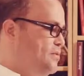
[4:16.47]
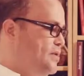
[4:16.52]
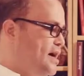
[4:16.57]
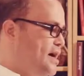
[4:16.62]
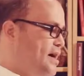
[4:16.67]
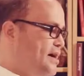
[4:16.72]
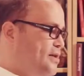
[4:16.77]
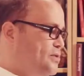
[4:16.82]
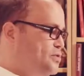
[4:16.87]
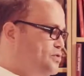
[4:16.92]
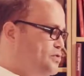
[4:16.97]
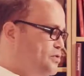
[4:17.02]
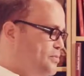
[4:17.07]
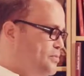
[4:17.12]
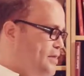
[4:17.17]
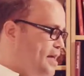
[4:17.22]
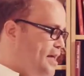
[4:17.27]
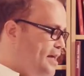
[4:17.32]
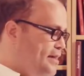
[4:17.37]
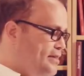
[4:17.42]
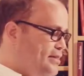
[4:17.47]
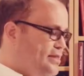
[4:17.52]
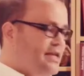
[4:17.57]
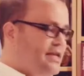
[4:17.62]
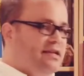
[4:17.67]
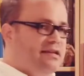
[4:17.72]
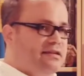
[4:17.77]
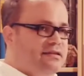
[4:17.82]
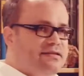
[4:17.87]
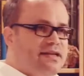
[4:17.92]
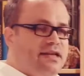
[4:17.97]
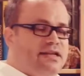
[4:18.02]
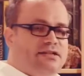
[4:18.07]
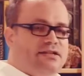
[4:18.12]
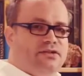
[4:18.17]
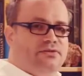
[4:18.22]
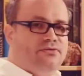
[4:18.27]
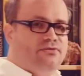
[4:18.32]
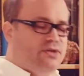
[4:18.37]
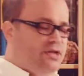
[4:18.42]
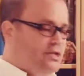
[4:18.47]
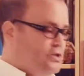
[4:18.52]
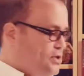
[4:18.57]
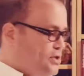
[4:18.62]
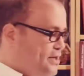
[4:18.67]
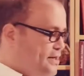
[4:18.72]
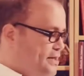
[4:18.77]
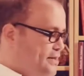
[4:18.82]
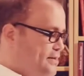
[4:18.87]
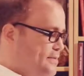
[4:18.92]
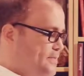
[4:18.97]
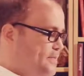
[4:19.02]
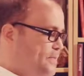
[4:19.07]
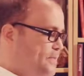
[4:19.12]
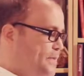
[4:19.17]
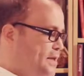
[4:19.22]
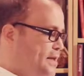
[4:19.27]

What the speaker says: how to make things anti-fragile.